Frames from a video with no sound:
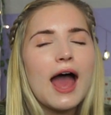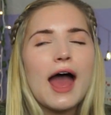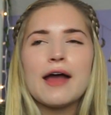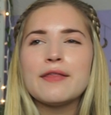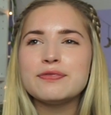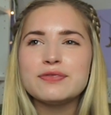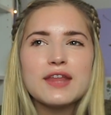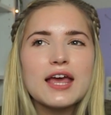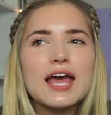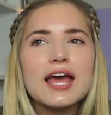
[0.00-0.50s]

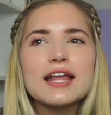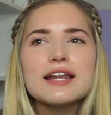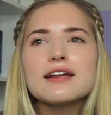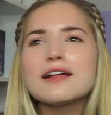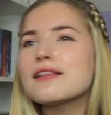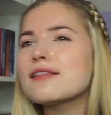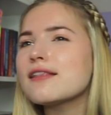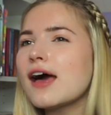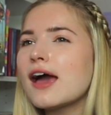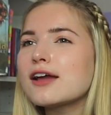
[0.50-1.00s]
and
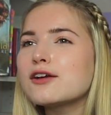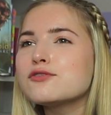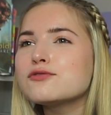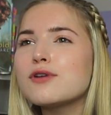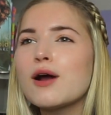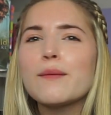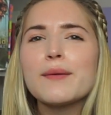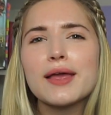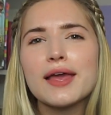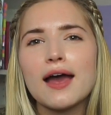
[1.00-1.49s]
then like
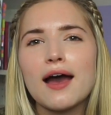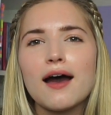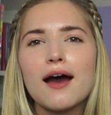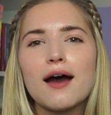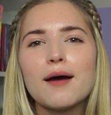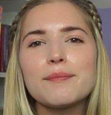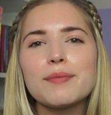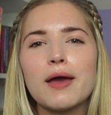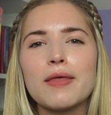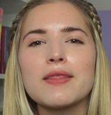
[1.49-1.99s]
growing
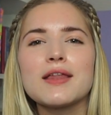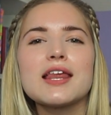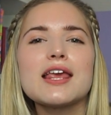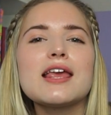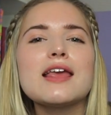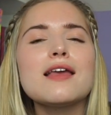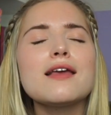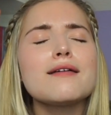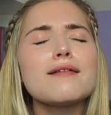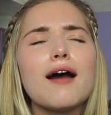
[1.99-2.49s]
up and then
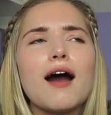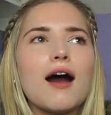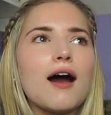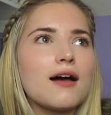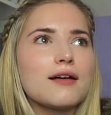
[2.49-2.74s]
he